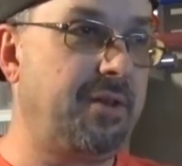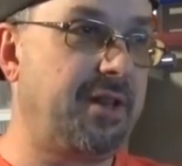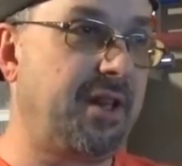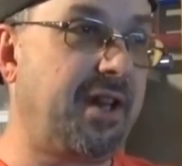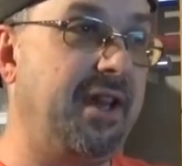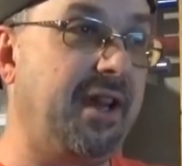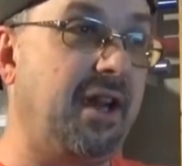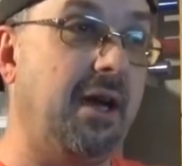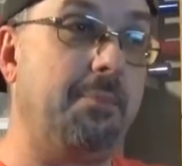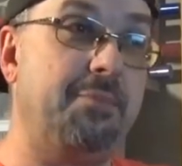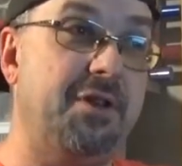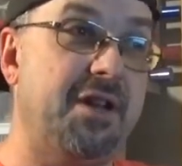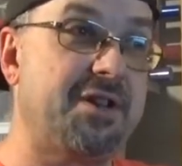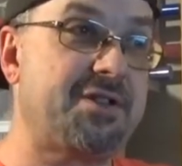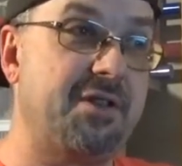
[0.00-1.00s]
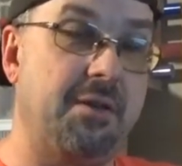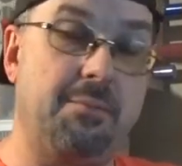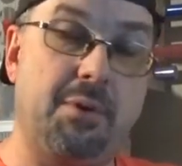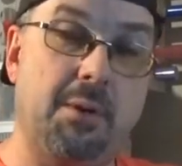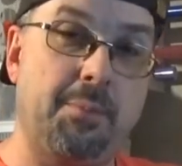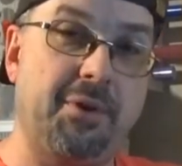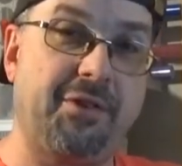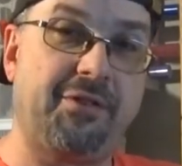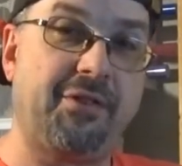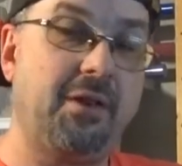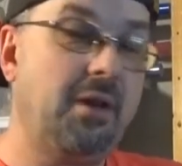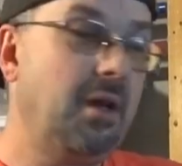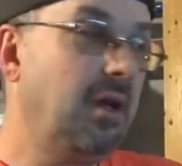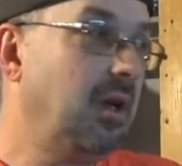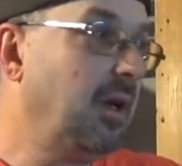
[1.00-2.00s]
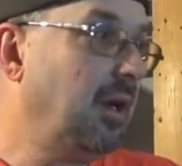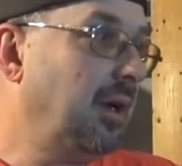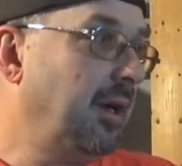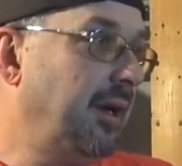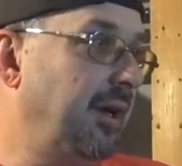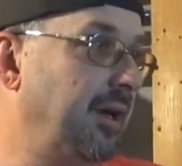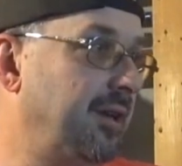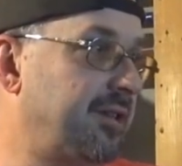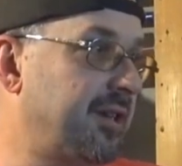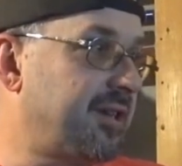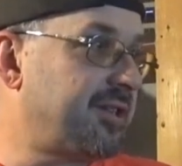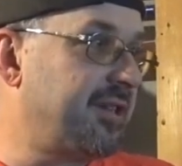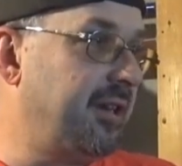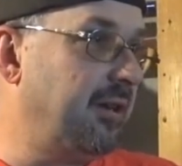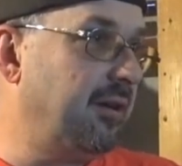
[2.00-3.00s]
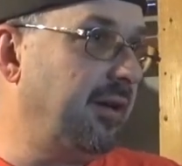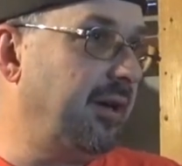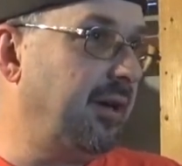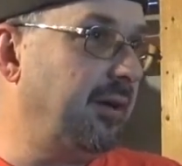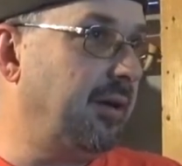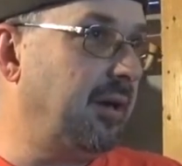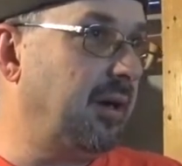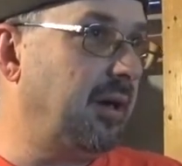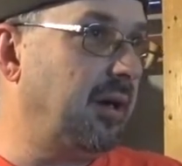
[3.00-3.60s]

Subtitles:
to kick up dust on purpose in a dusty area.